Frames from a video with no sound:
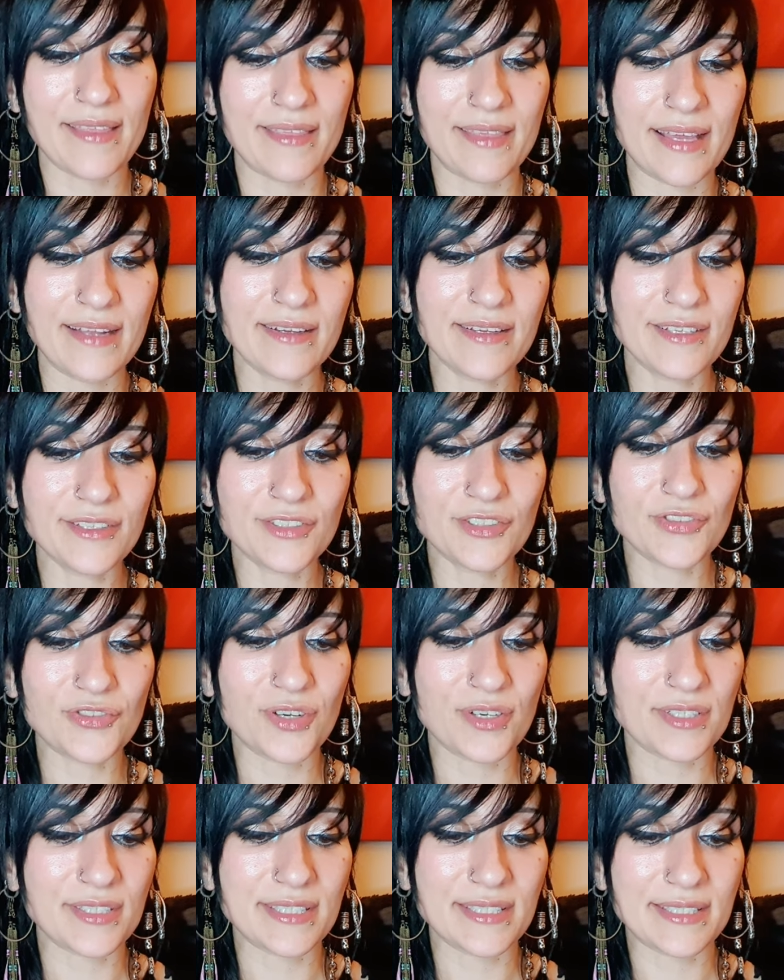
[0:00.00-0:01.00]
Then
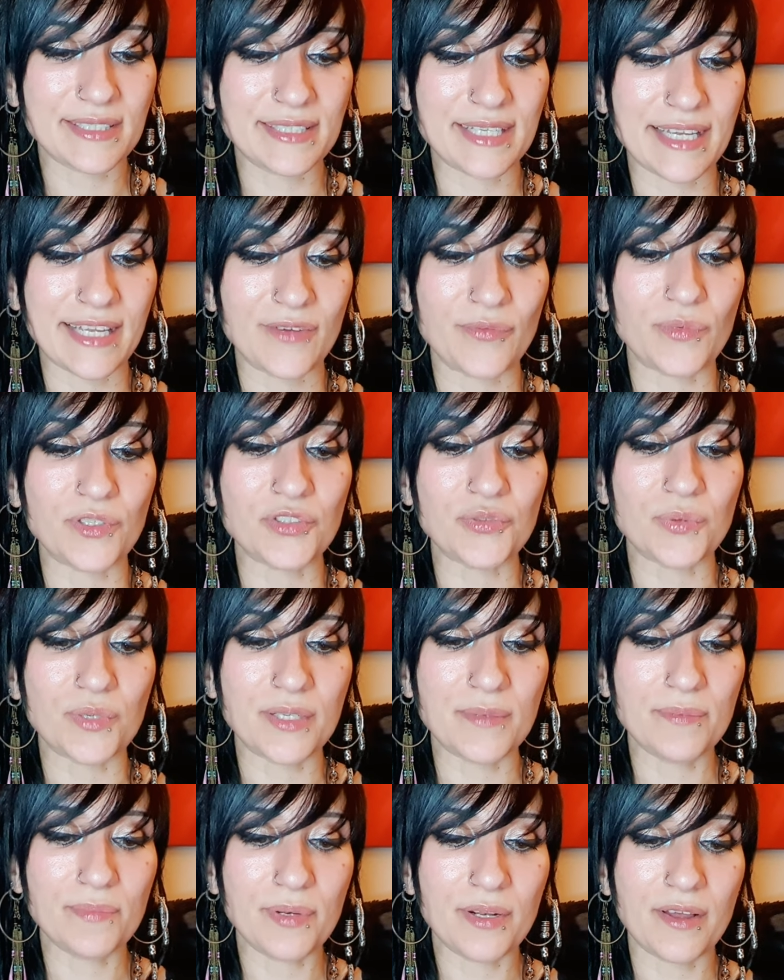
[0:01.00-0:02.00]
construct a scene which
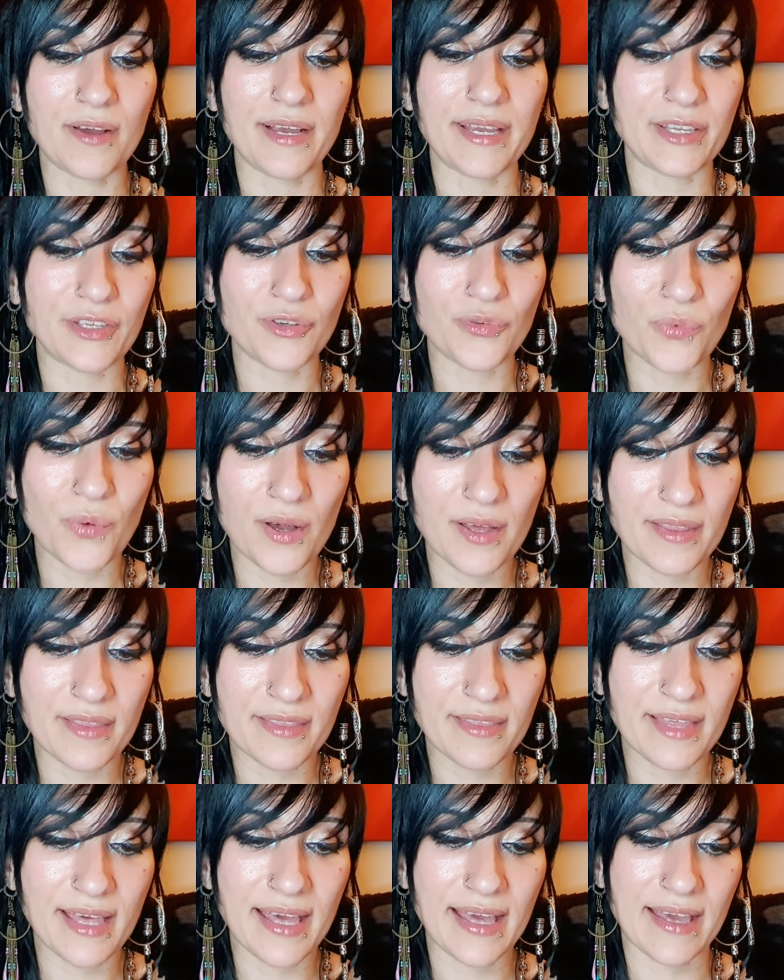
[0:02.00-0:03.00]
would imply you are
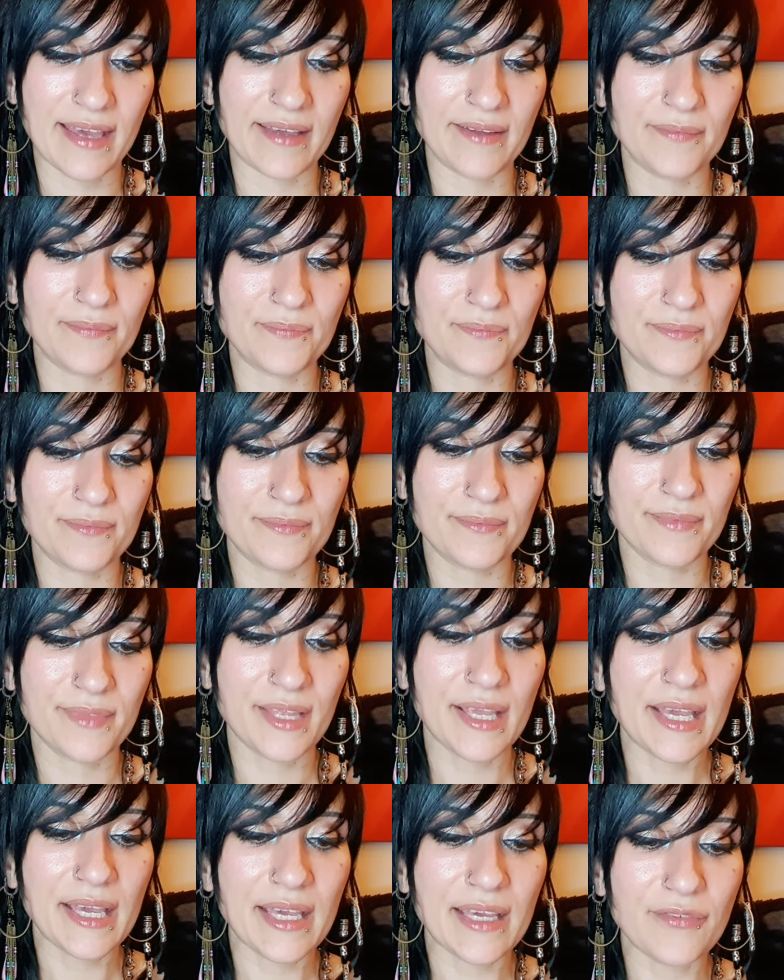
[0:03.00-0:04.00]
there
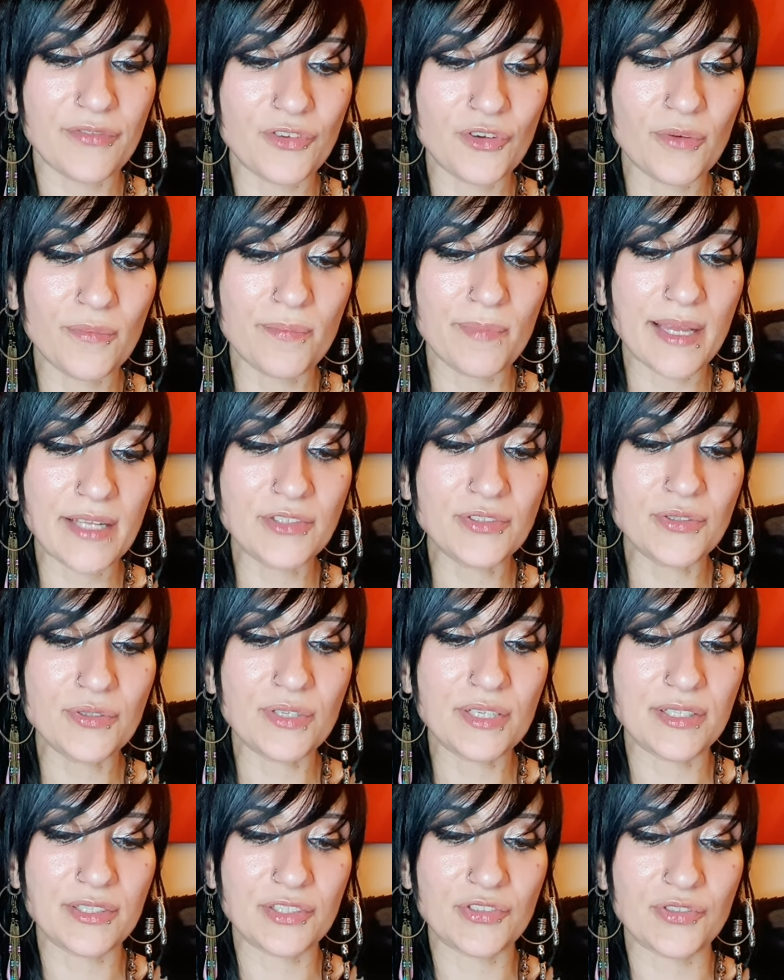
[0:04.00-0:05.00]
if your mental
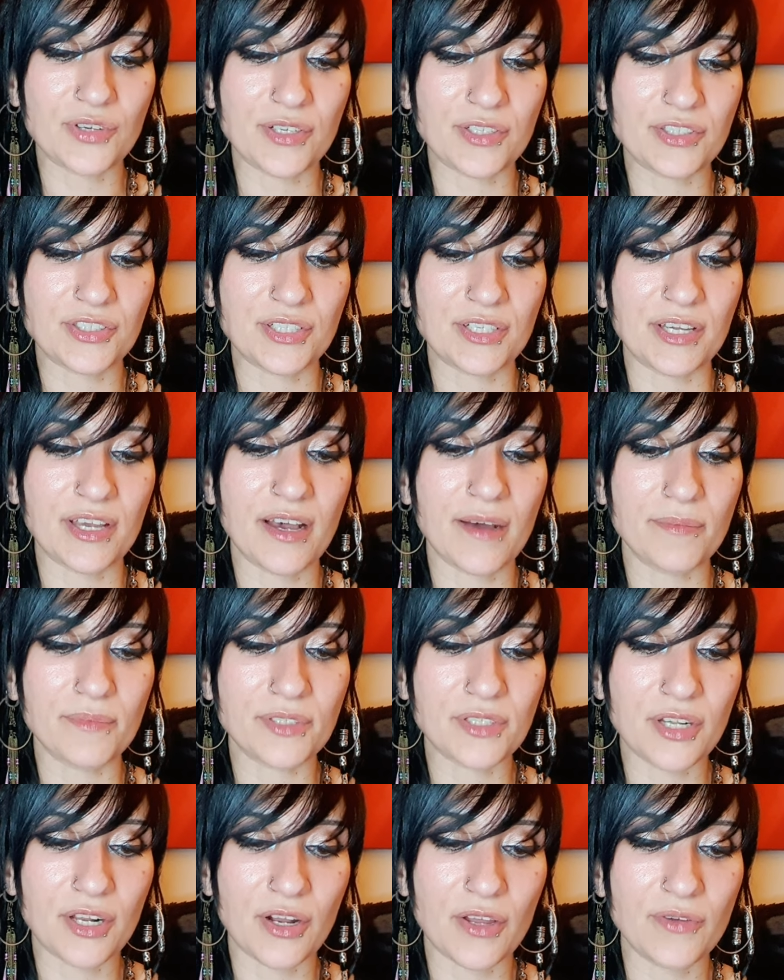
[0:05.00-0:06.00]
construction
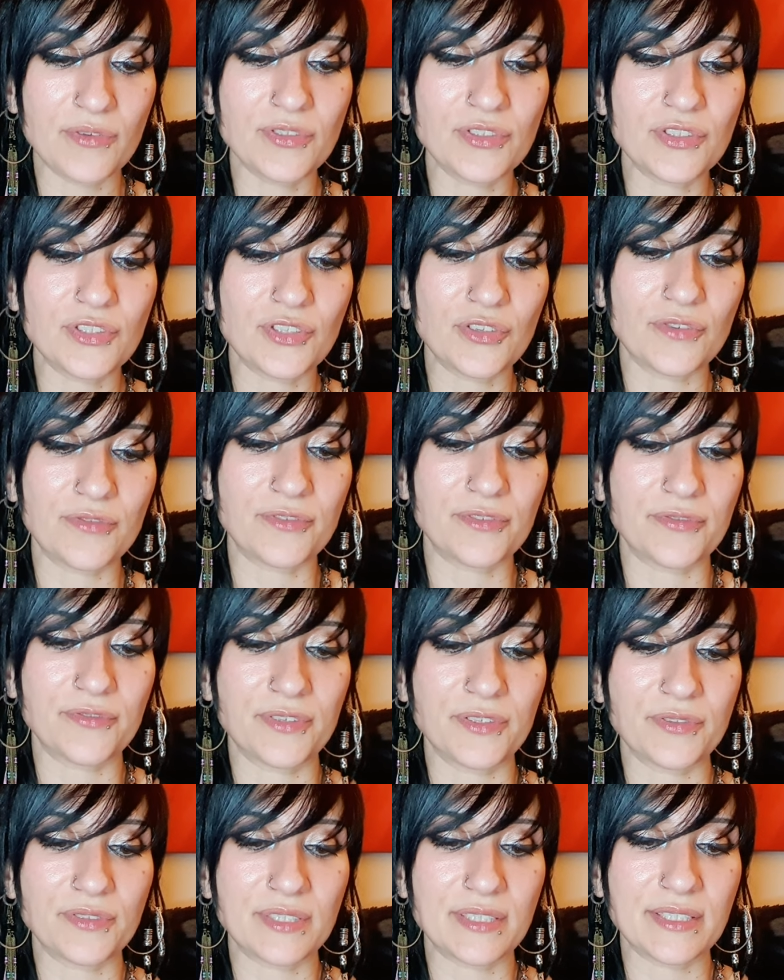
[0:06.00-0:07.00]
comes close to your
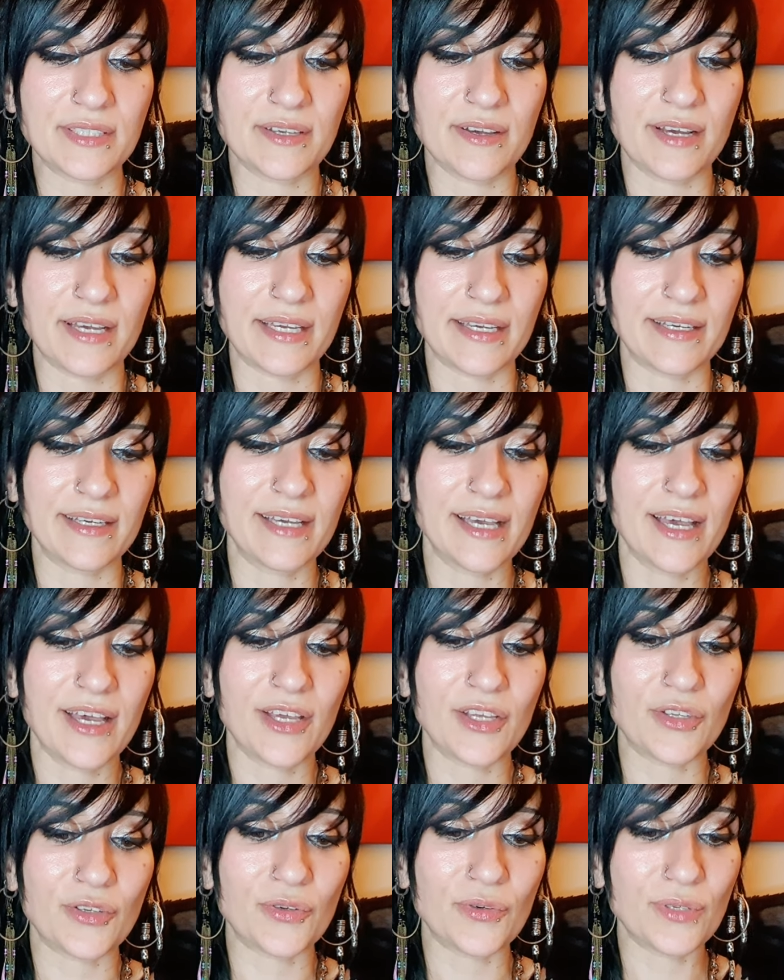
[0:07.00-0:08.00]
fulfilled desire,
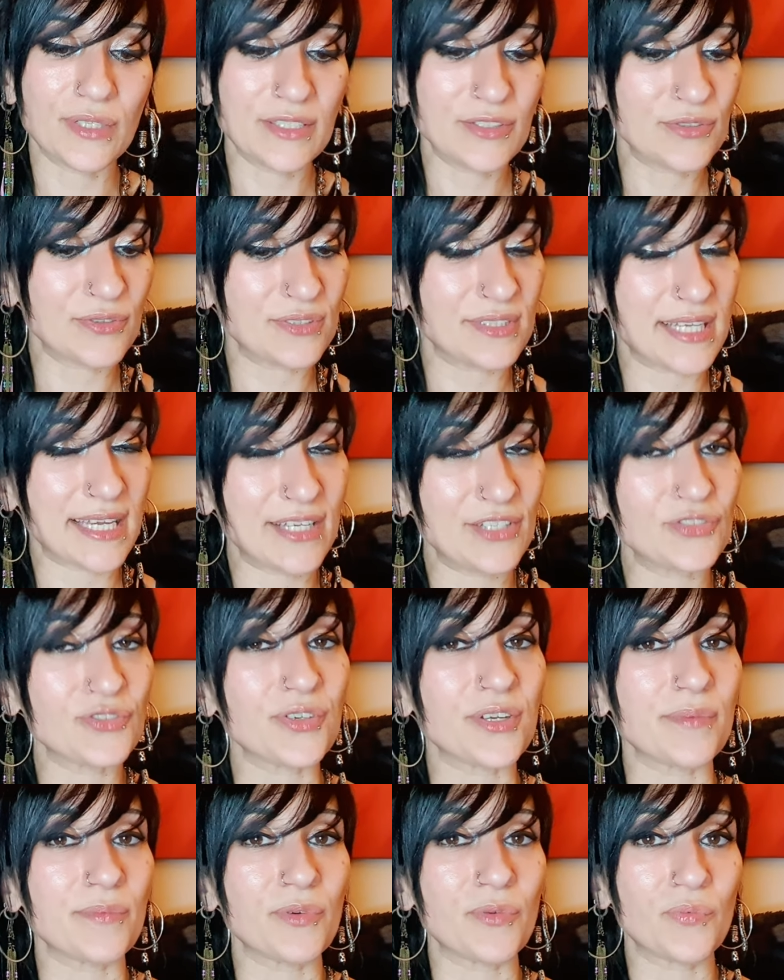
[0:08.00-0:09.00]
your little
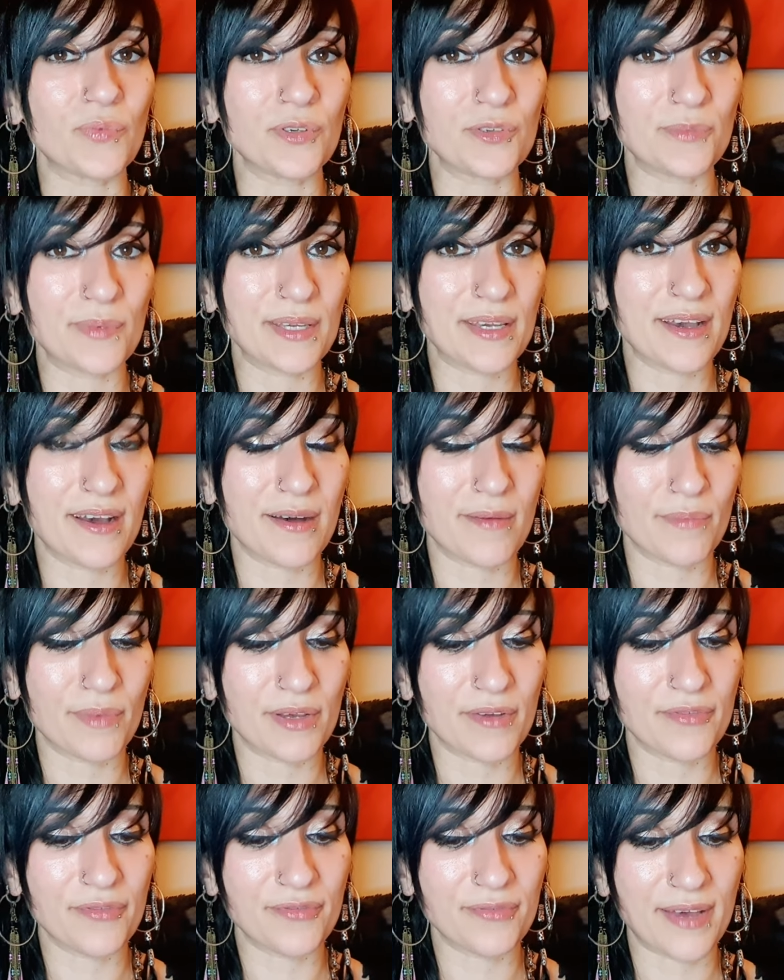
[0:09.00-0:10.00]
daydream will
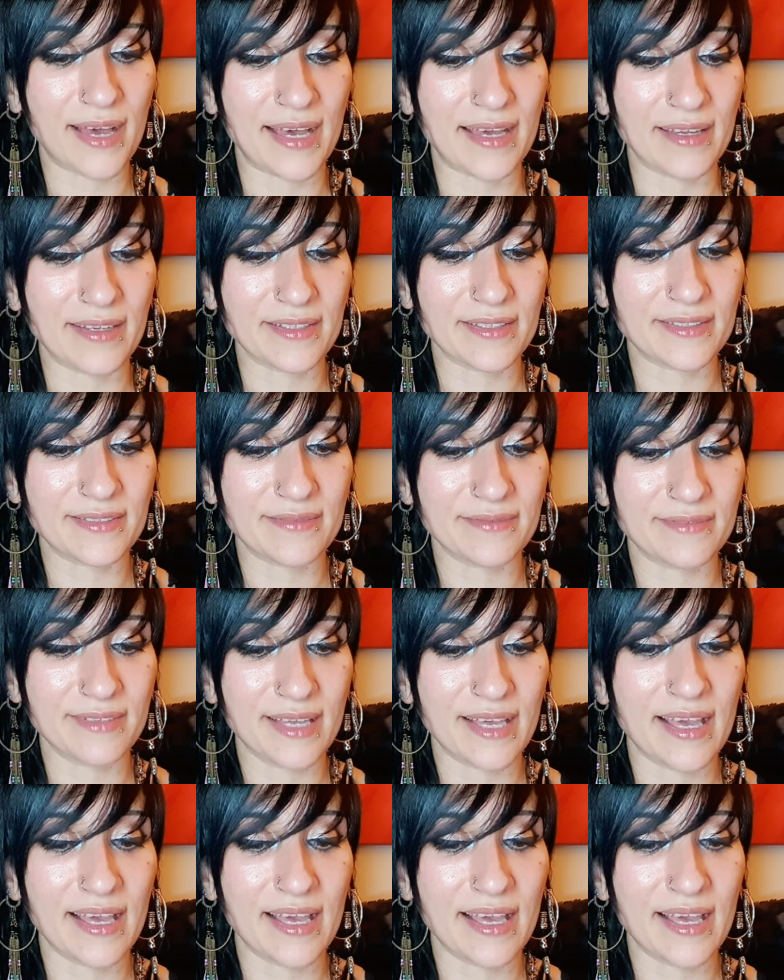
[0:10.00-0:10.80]
become a fact.